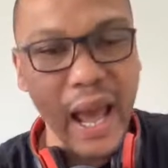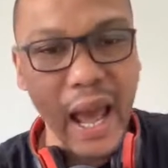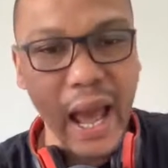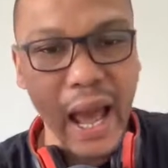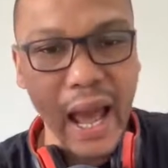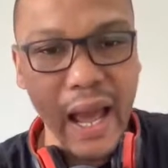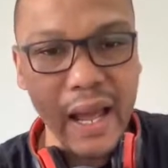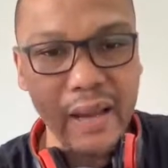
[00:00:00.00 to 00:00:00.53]

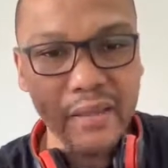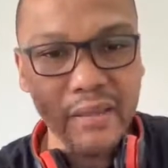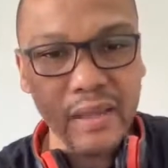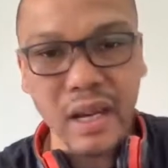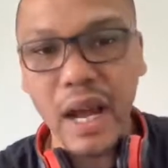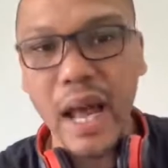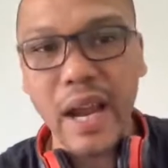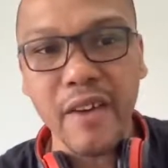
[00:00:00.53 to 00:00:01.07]
and
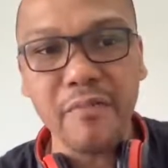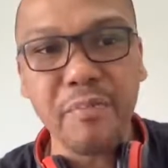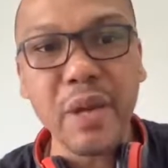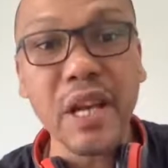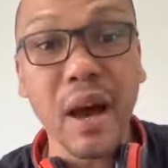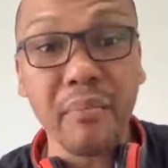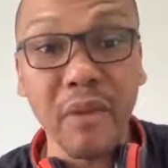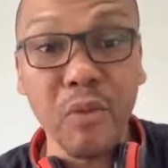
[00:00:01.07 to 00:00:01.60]
the
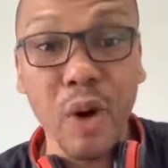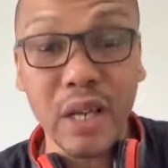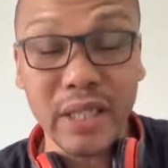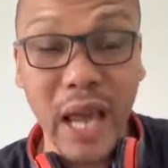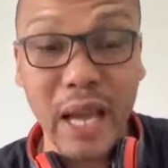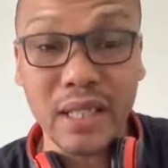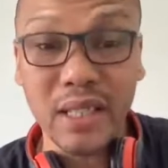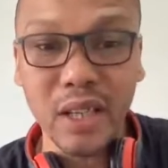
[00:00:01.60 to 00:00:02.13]
NFP number was
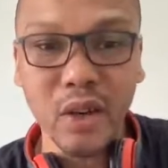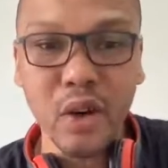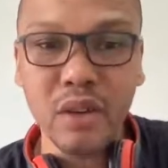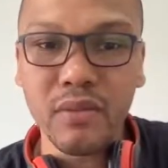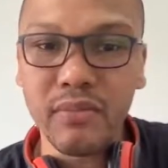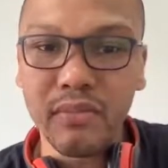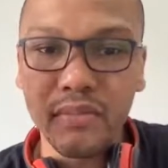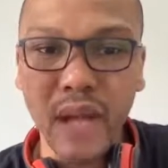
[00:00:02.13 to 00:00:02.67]
actually good.